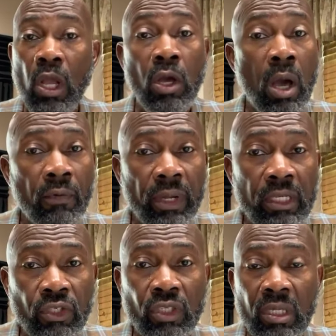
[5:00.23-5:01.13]

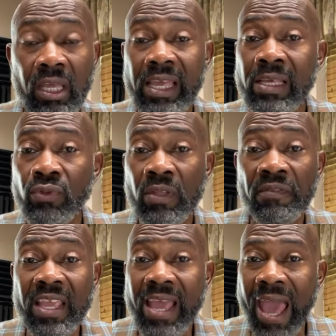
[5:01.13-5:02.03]
courage isn't
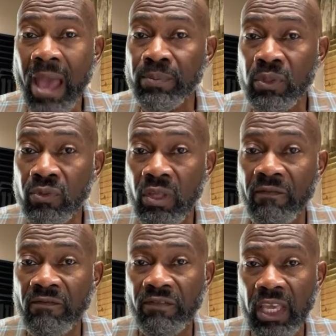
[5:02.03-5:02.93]
the absence of
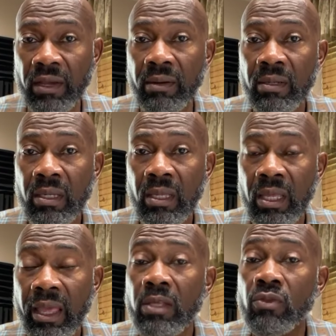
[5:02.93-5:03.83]
fear, it's